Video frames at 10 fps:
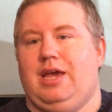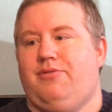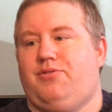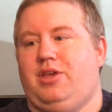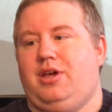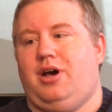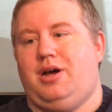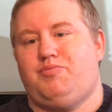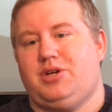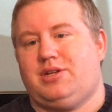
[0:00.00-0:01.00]
if the
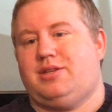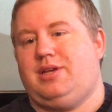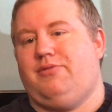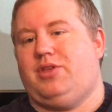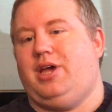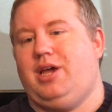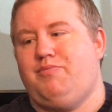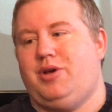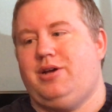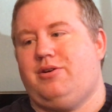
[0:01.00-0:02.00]
hay
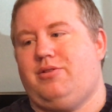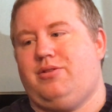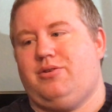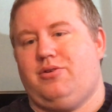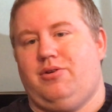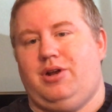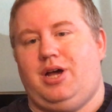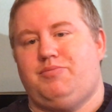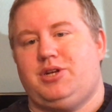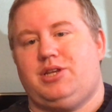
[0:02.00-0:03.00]
bale or an
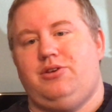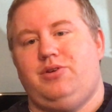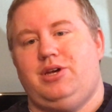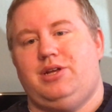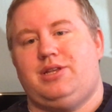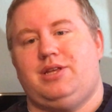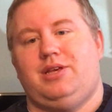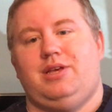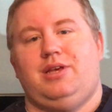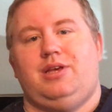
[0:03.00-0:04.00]
object you hit
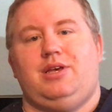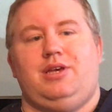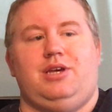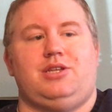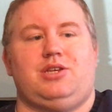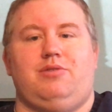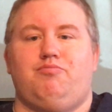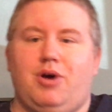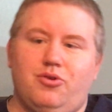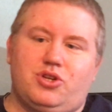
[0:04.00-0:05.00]
is
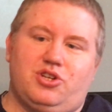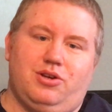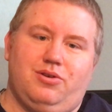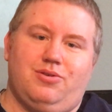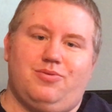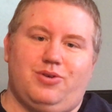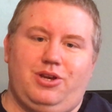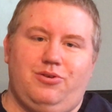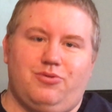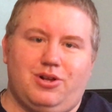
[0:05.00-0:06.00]
in motion
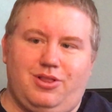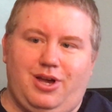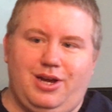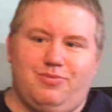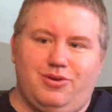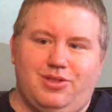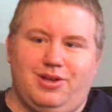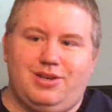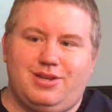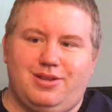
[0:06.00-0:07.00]
when you collide with
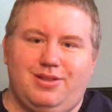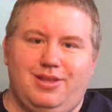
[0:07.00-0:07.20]
it,